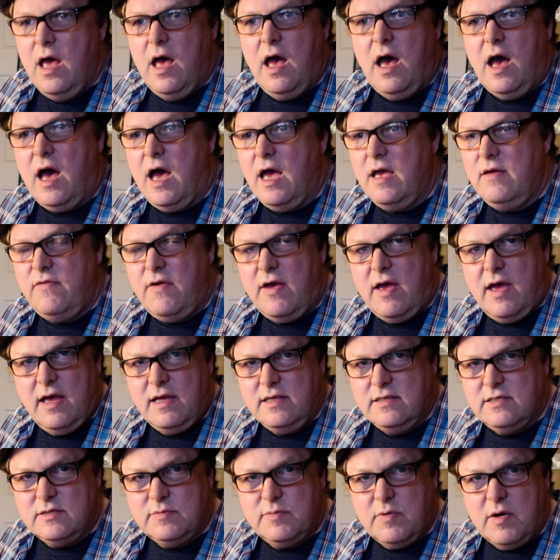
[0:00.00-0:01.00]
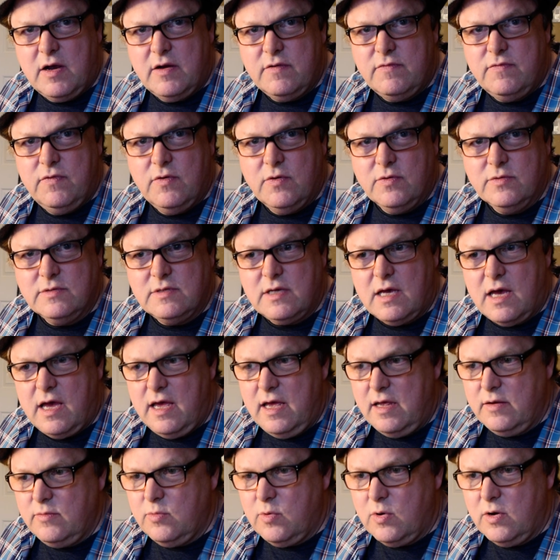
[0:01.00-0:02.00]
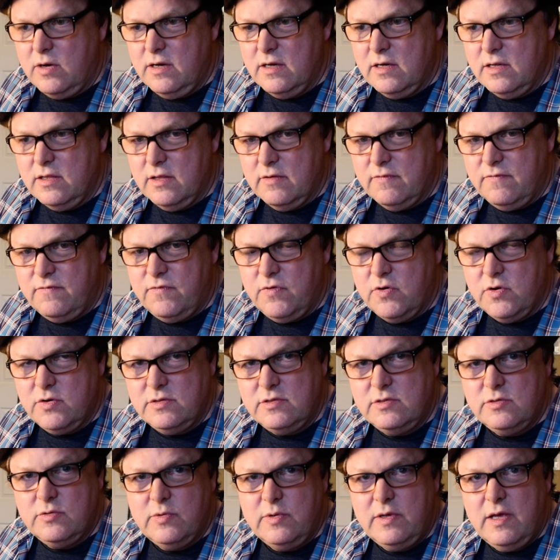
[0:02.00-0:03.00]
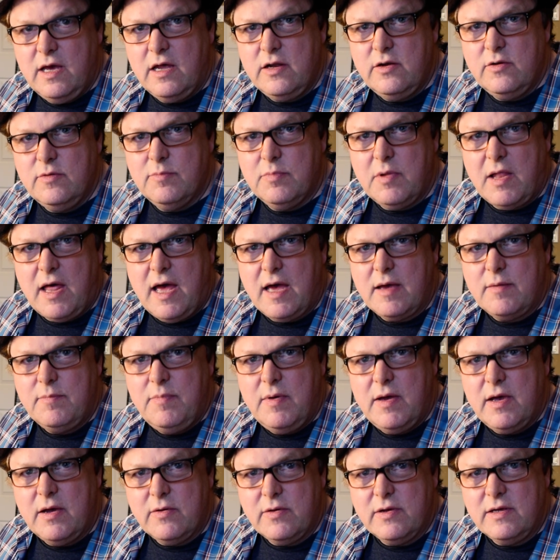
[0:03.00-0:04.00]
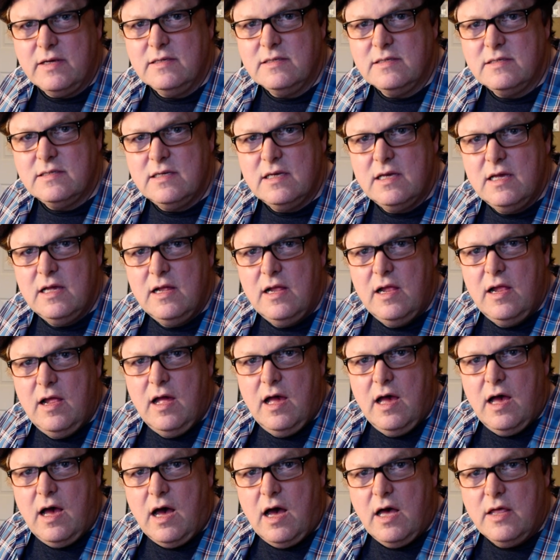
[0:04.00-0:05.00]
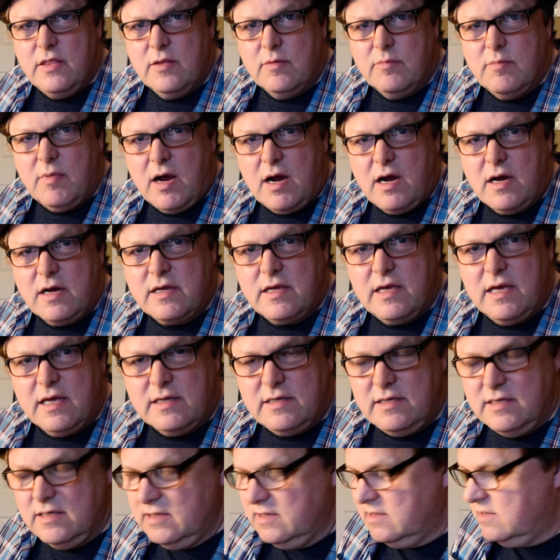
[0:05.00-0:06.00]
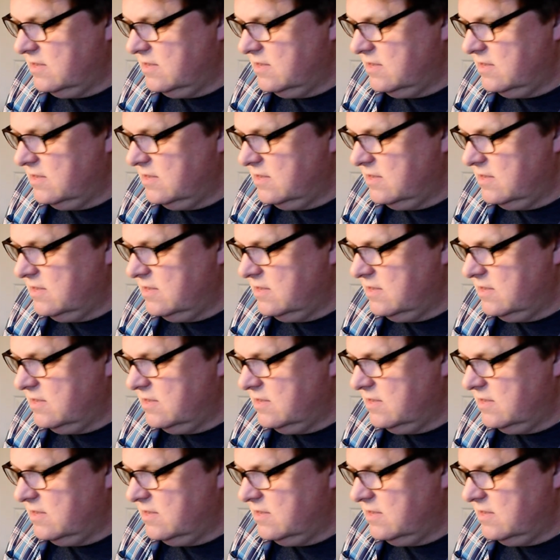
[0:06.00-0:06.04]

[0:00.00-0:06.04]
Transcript: I've had smartphones. I had one of the first 300 Blackberries on the market